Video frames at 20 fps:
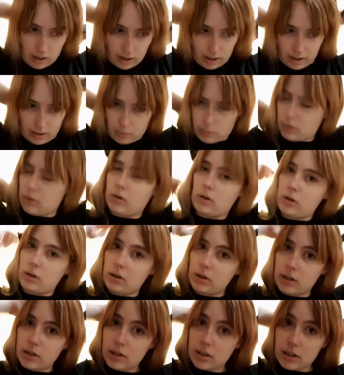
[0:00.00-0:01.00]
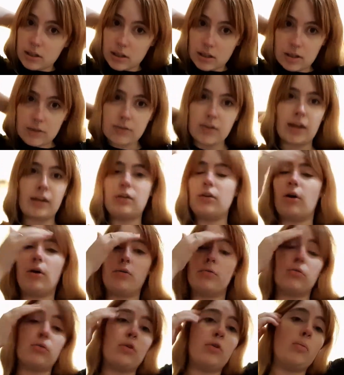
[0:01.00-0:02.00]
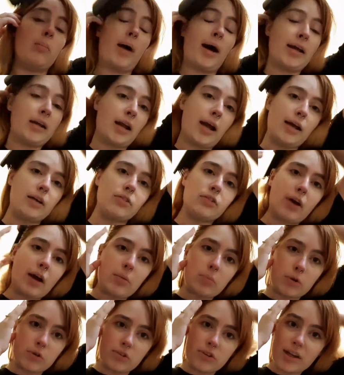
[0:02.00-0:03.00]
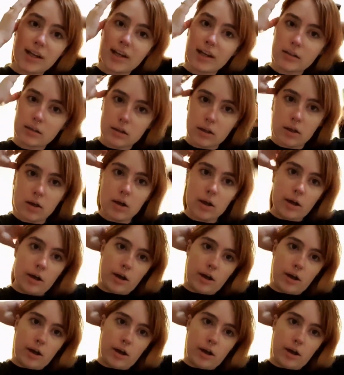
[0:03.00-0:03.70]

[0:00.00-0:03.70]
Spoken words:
I will then go through my nighttime routine